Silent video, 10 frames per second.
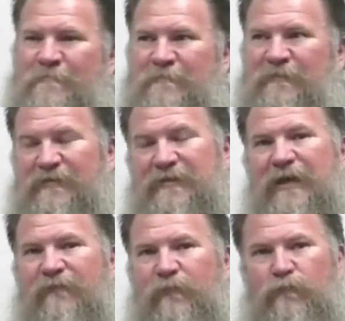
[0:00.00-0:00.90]
since they
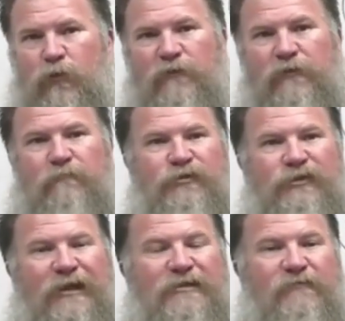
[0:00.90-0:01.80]
have more of a
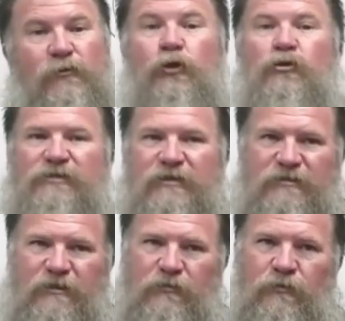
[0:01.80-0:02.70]
chance of losing
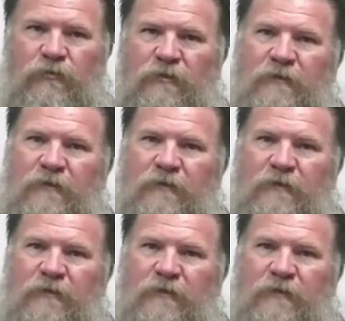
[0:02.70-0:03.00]
signal,